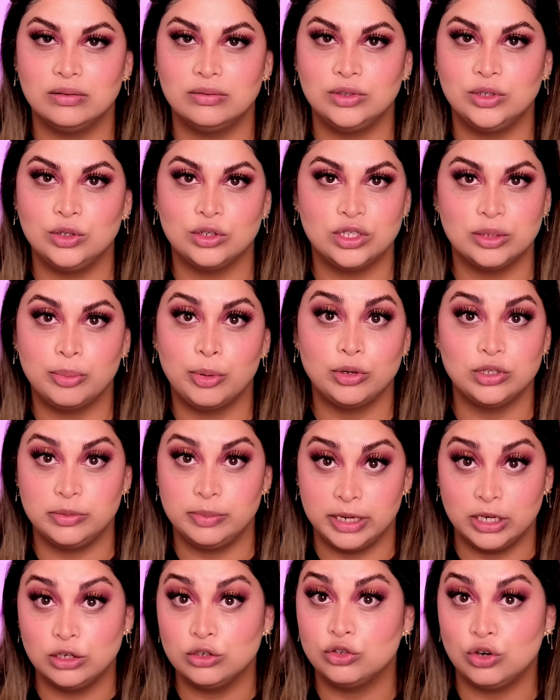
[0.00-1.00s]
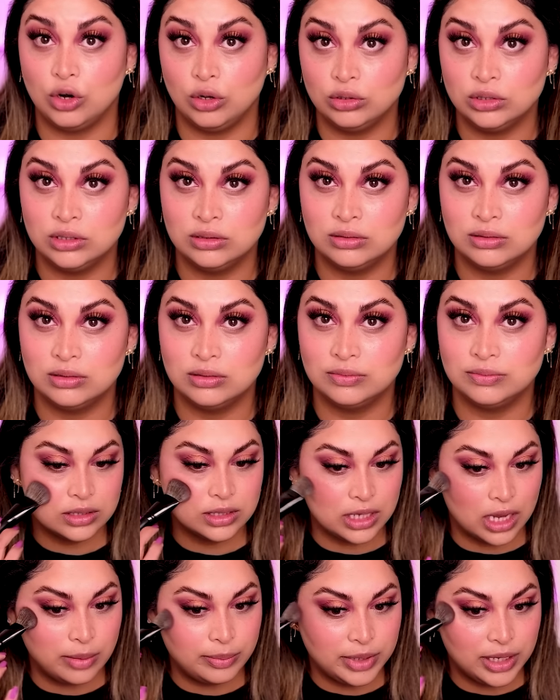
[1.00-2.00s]
you're supposed to be controlled.
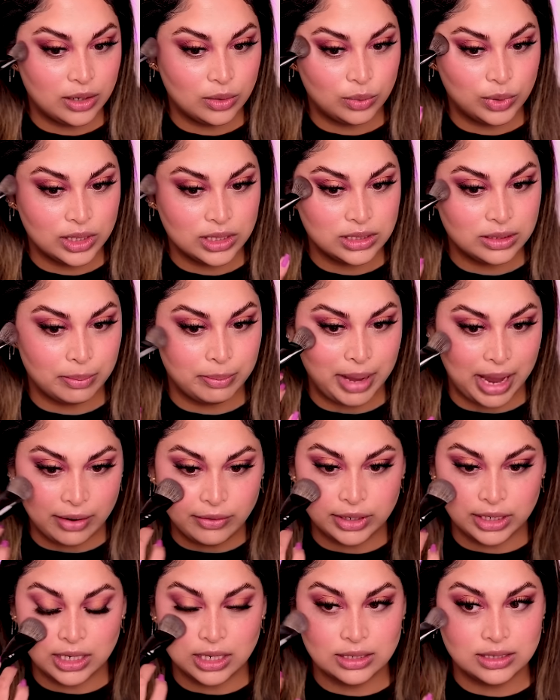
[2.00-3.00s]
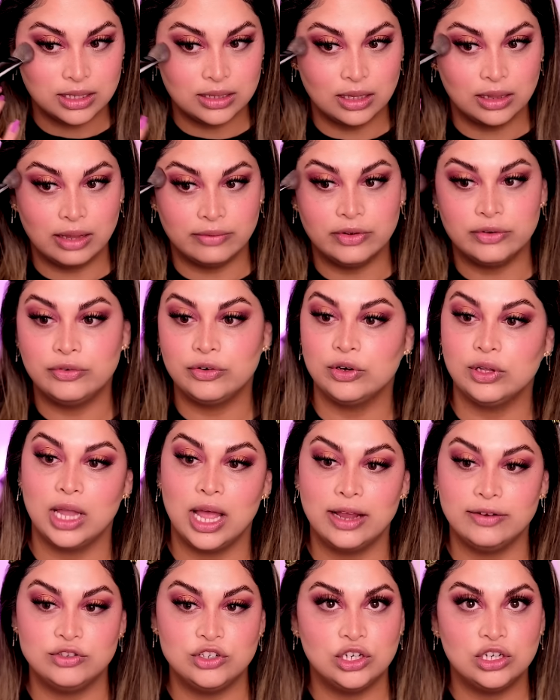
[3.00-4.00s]
Samia was married to the love of her
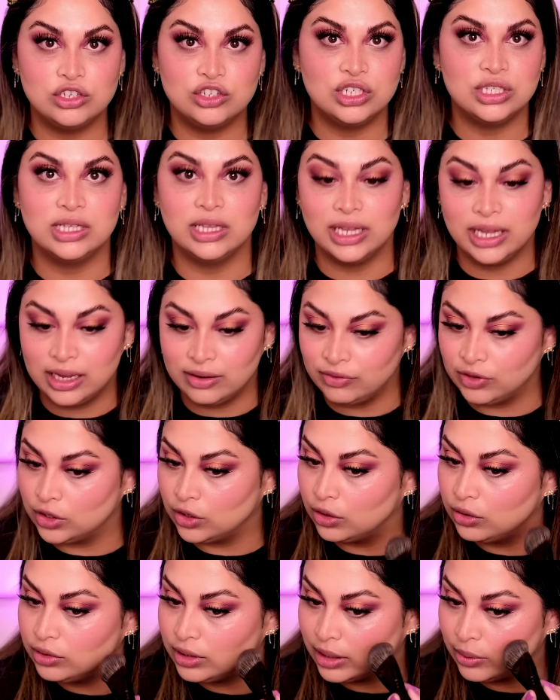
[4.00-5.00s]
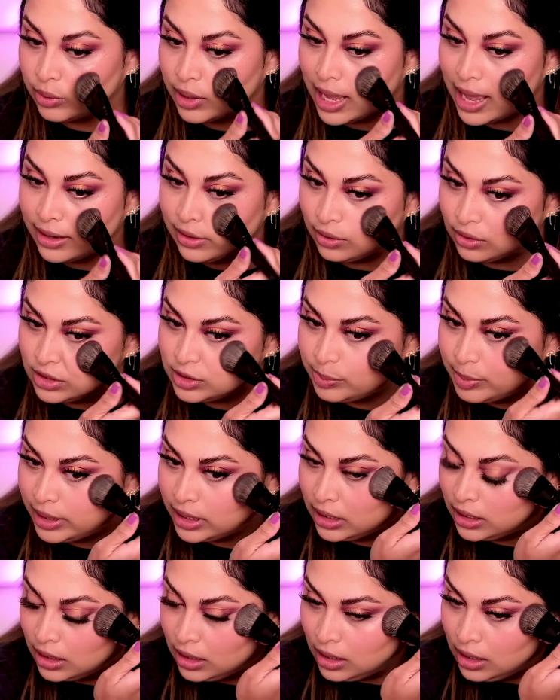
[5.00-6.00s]
life. She could just leave, you know, they were adults,
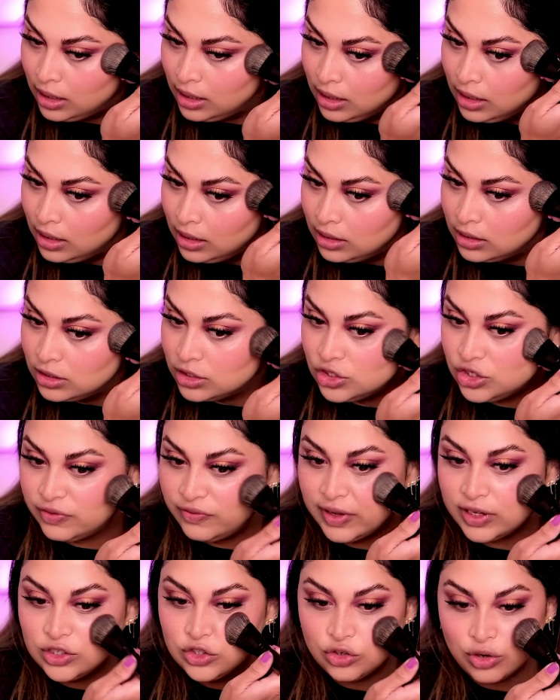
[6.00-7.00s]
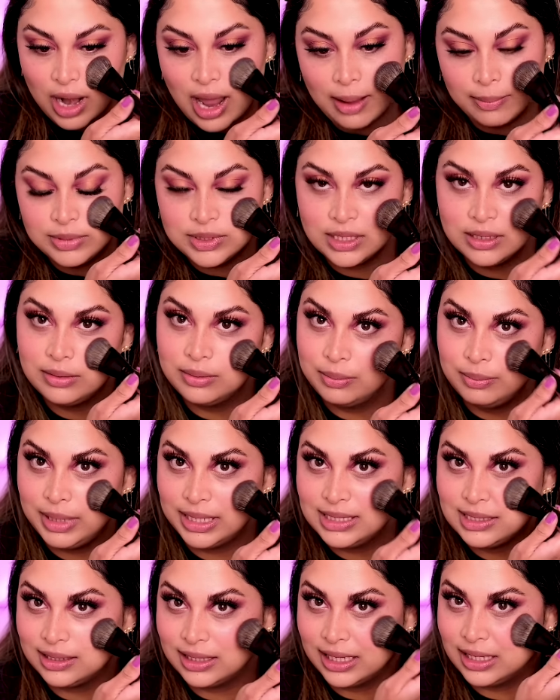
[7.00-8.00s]
but she felt trapped
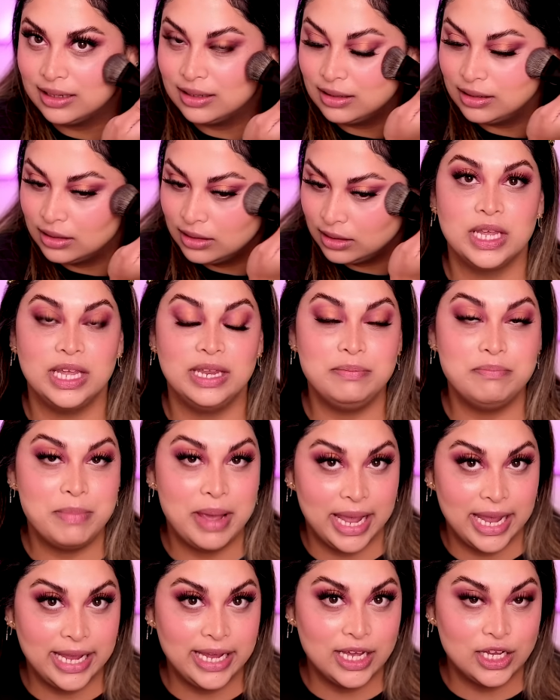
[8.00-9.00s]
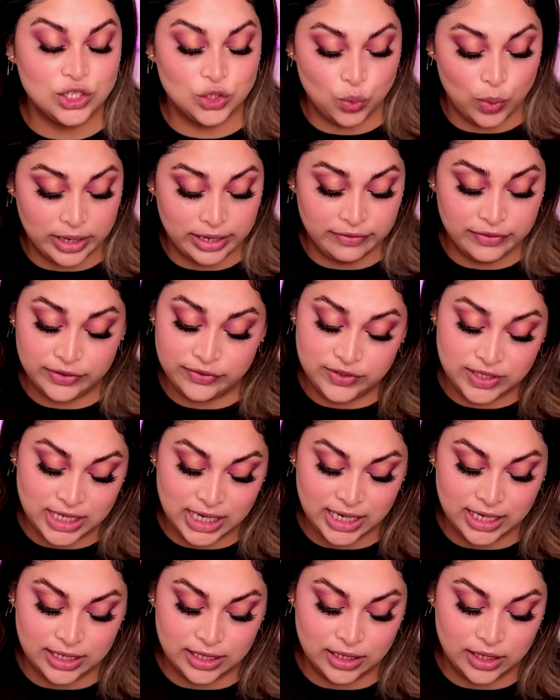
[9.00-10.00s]
mentally. In May
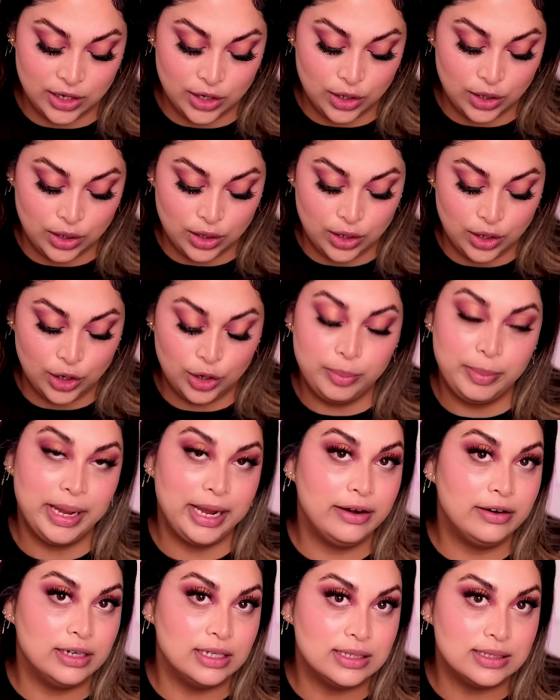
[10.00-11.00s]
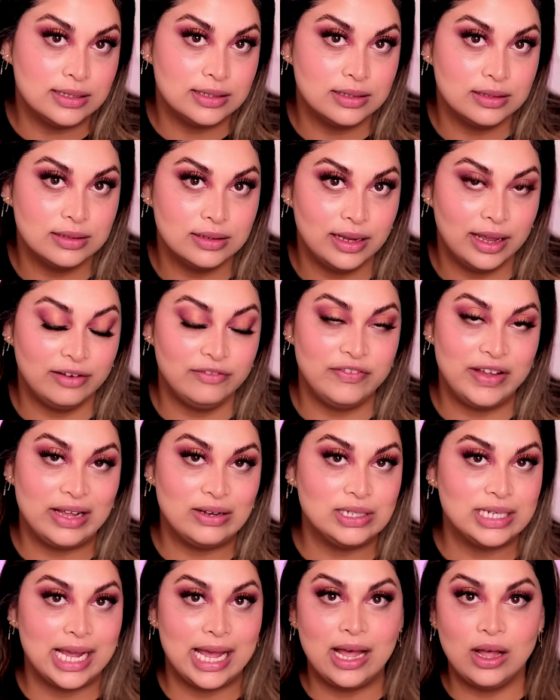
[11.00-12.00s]
2015, her parents had
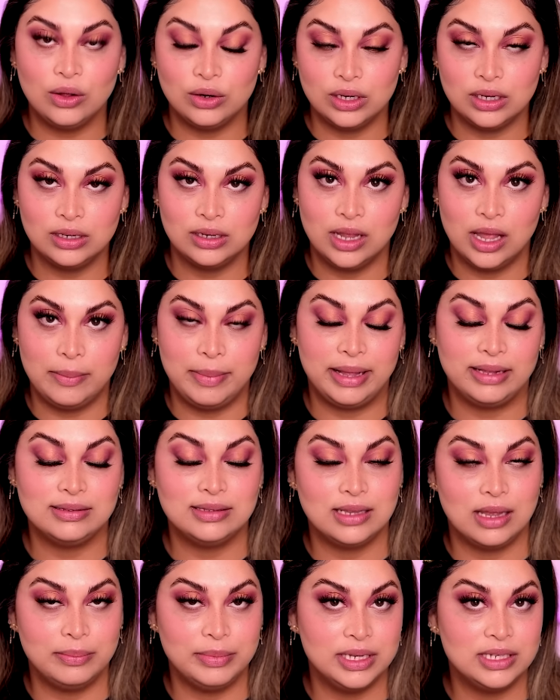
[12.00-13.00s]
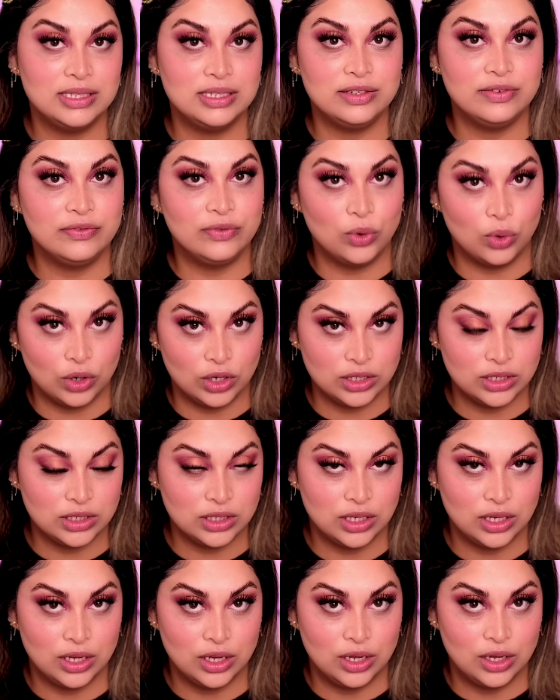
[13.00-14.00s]
found out about Samia's
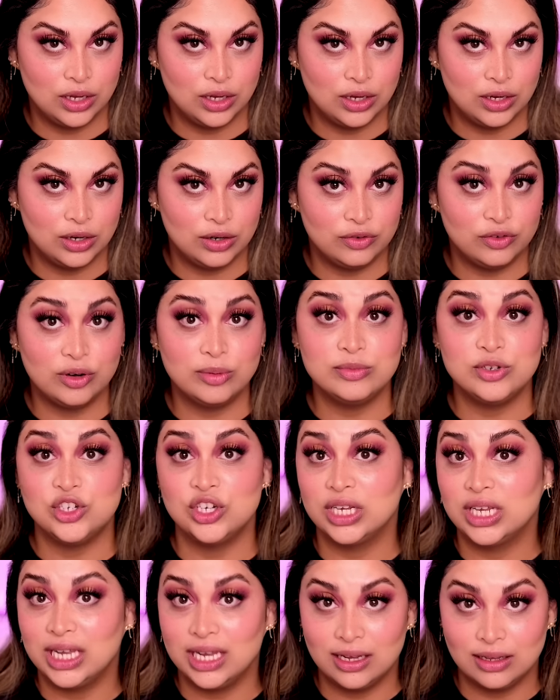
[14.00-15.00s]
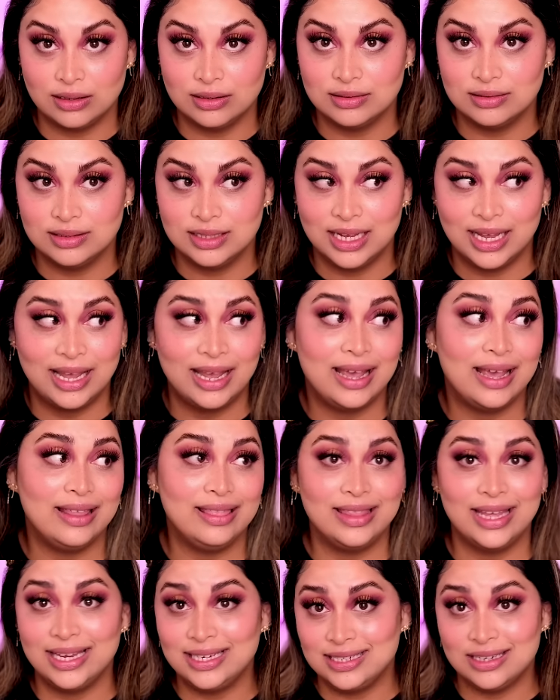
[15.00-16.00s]
divorce from Shaquille,
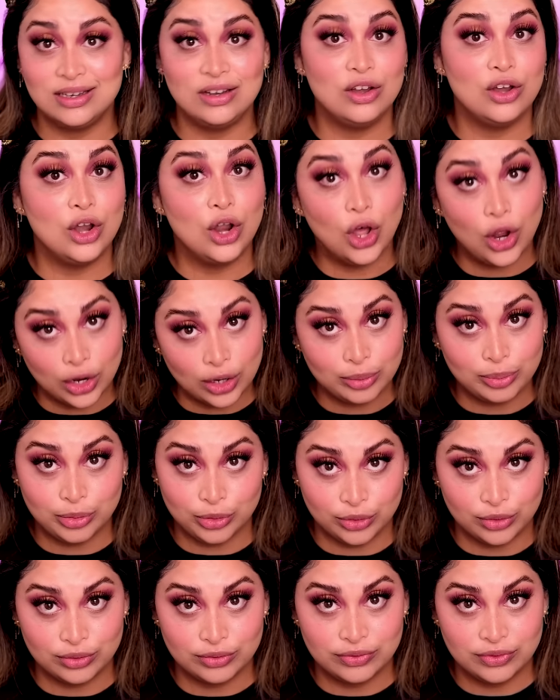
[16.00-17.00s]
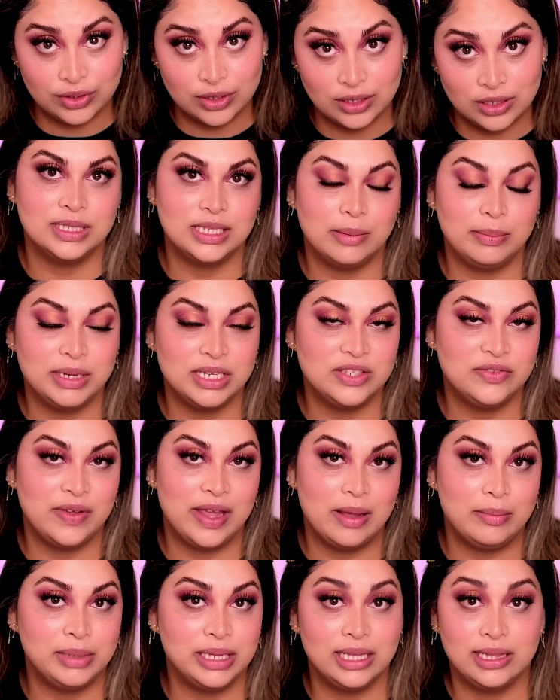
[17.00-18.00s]
and they did not approve. Samia's
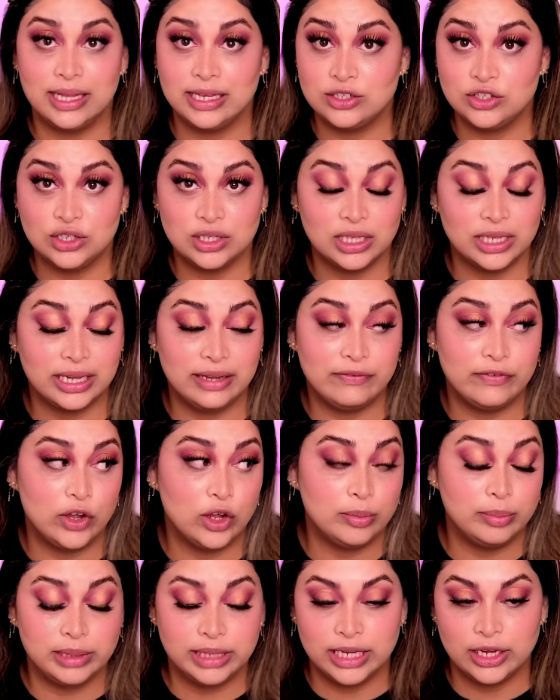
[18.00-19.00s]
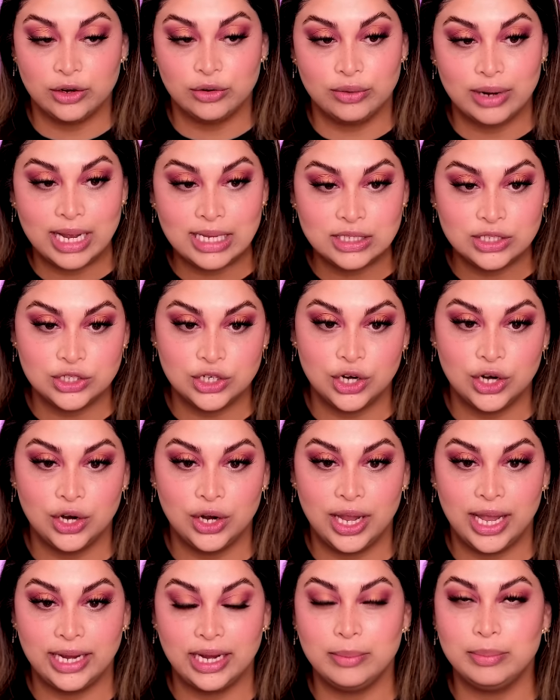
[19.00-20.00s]
family allegedly verbally harassed
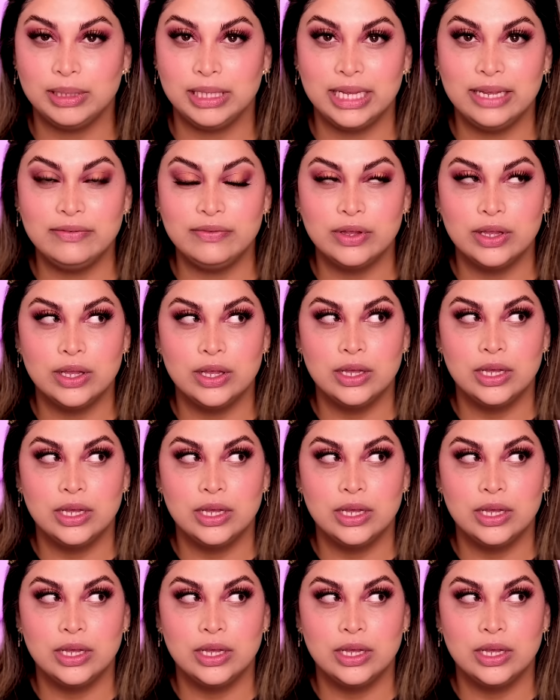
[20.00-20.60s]
her, and I believe